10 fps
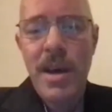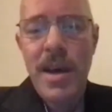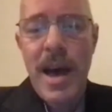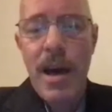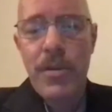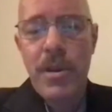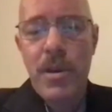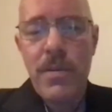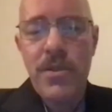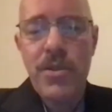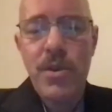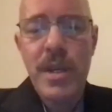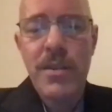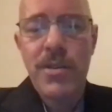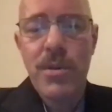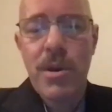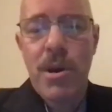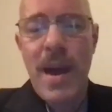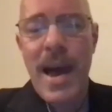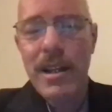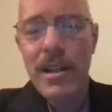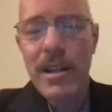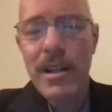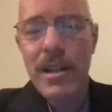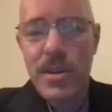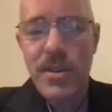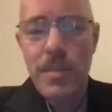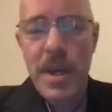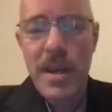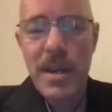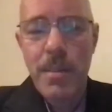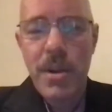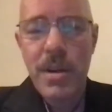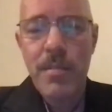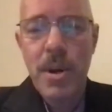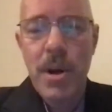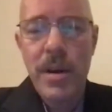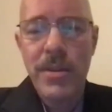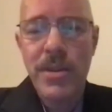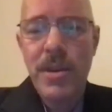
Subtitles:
out there in the streets or are actively participating in political parties.